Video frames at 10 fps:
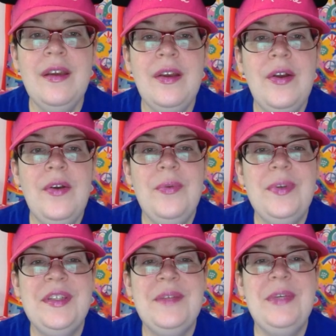We
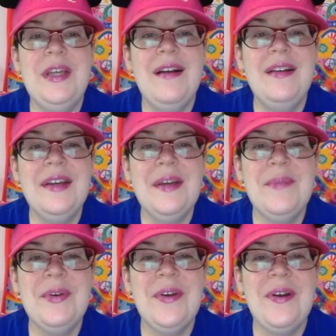see Bianca and
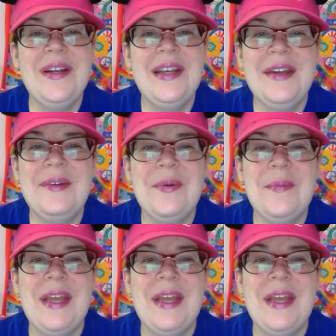Bernard at a romantic